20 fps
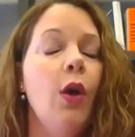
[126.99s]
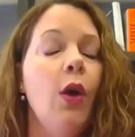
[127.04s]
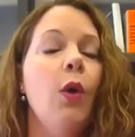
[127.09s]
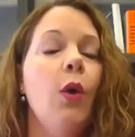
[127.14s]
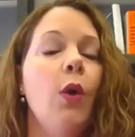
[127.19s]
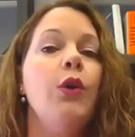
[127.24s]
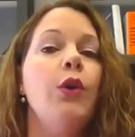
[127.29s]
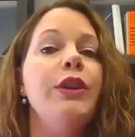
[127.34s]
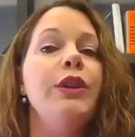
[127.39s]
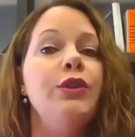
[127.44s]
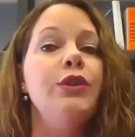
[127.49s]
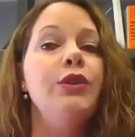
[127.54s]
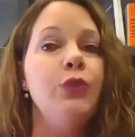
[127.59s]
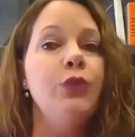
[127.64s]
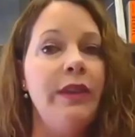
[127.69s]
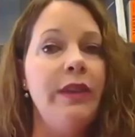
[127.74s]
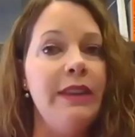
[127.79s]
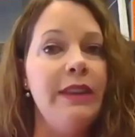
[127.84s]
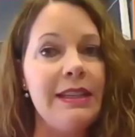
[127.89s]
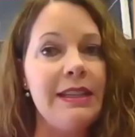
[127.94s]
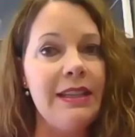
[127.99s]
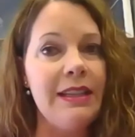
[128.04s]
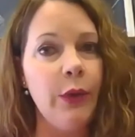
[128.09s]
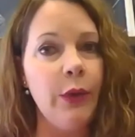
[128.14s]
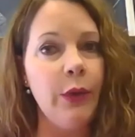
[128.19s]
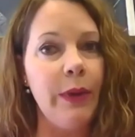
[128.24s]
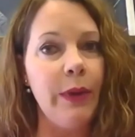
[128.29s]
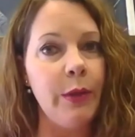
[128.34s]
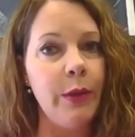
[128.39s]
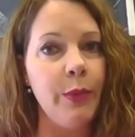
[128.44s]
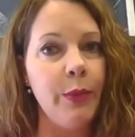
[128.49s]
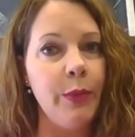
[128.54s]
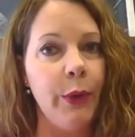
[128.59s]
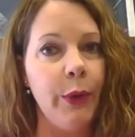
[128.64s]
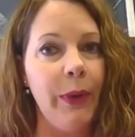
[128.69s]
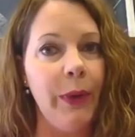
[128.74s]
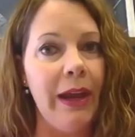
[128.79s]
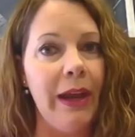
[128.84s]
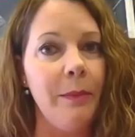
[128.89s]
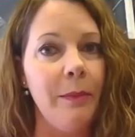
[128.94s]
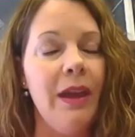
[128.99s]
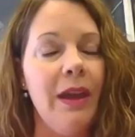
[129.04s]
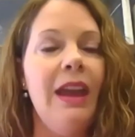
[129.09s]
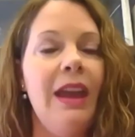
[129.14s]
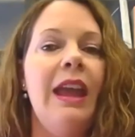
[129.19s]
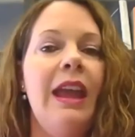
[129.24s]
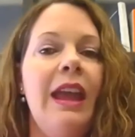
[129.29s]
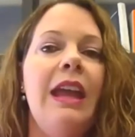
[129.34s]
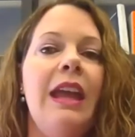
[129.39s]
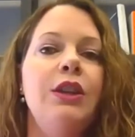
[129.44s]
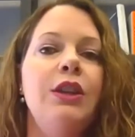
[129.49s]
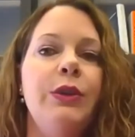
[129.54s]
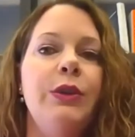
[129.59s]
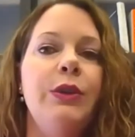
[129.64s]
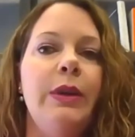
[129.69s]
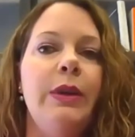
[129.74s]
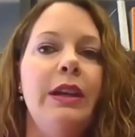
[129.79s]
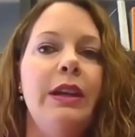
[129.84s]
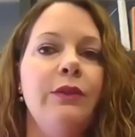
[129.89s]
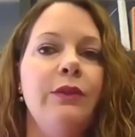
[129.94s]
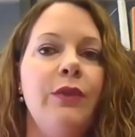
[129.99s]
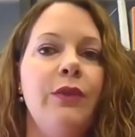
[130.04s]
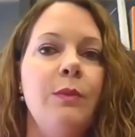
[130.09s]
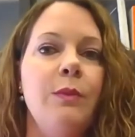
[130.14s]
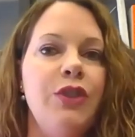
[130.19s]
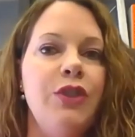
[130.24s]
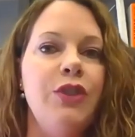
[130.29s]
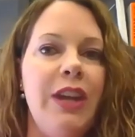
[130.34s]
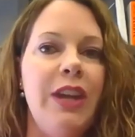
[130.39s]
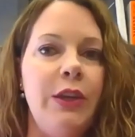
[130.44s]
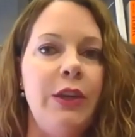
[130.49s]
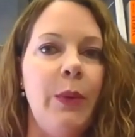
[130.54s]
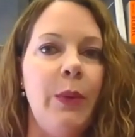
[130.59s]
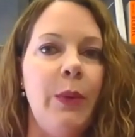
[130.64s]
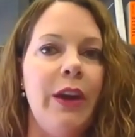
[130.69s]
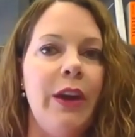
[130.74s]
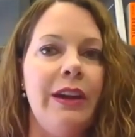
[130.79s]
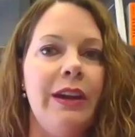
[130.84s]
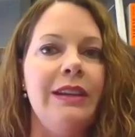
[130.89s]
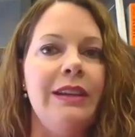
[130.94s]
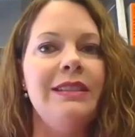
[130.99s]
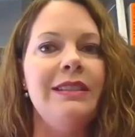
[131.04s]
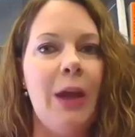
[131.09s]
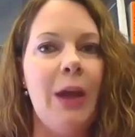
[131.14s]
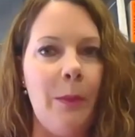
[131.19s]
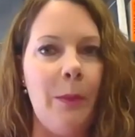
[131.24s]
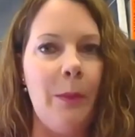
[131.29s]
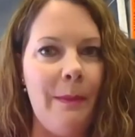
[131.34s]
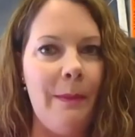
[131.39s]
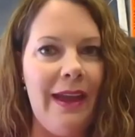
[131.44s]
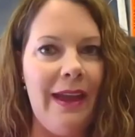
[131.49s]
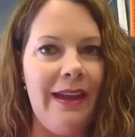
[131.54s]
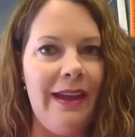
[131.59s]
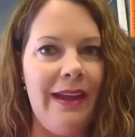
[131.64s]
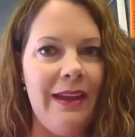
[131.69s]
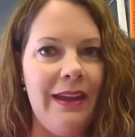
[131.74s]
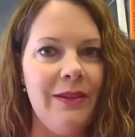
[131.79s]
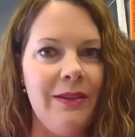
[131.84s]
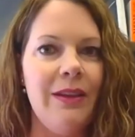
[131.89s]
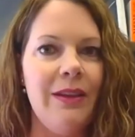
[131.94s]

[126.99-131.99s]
Or you can join the accelerated program and do it from January till May.